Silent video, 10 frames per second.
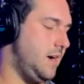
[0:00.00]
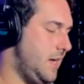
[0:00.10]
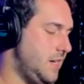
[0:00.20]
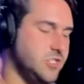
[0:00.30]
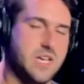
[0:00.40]

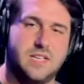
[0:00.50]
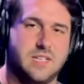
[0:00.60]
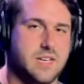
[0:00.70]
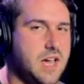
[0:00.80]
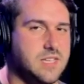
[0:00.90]
It just has
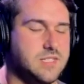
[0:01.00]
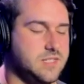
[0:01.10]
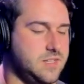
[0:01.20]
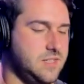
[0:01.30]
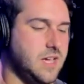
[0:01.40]
a
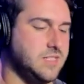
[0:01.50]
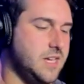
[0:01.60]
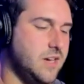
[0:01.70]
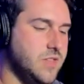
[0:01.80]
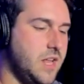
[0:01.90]
nice
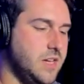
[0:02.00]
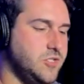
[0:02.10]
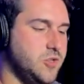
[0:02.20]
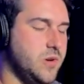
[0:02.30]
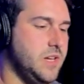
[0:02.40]
sound that I
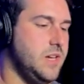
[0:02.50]
enjoy.